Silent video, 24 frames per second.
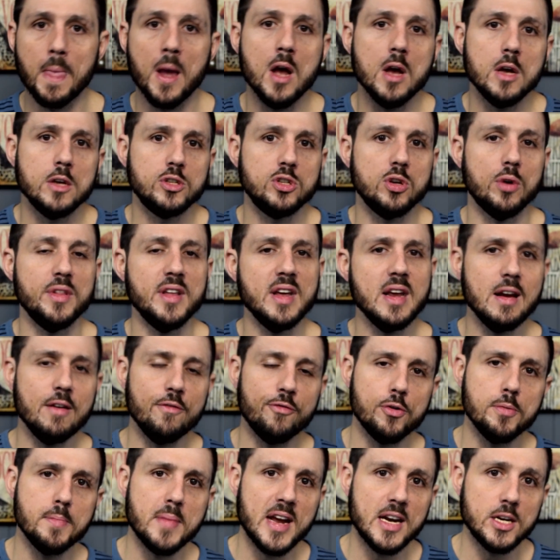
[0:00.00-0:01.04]
So the
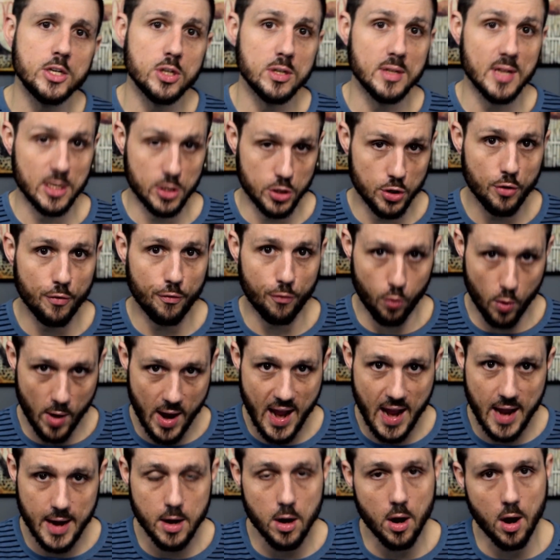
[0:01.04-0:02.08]
information that you've
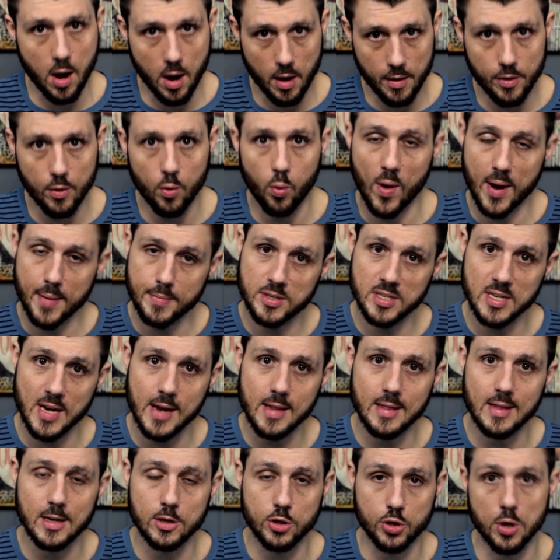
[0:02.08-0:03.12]
read on the website
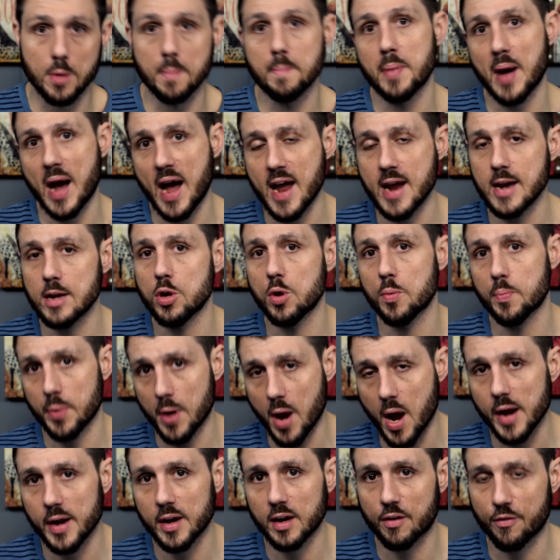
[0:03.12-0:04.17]
that you're buying your
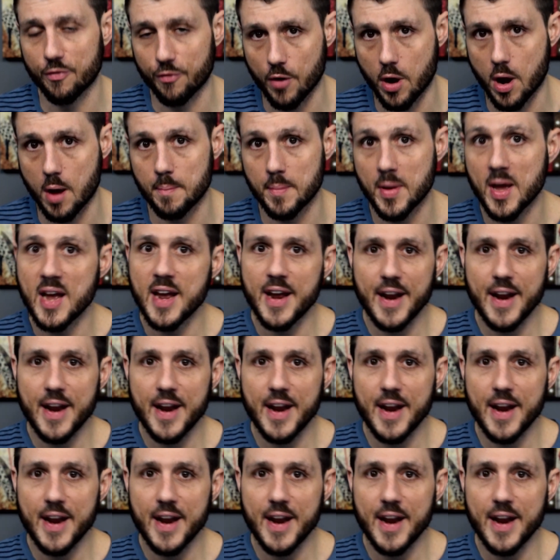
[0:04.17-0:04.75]
product from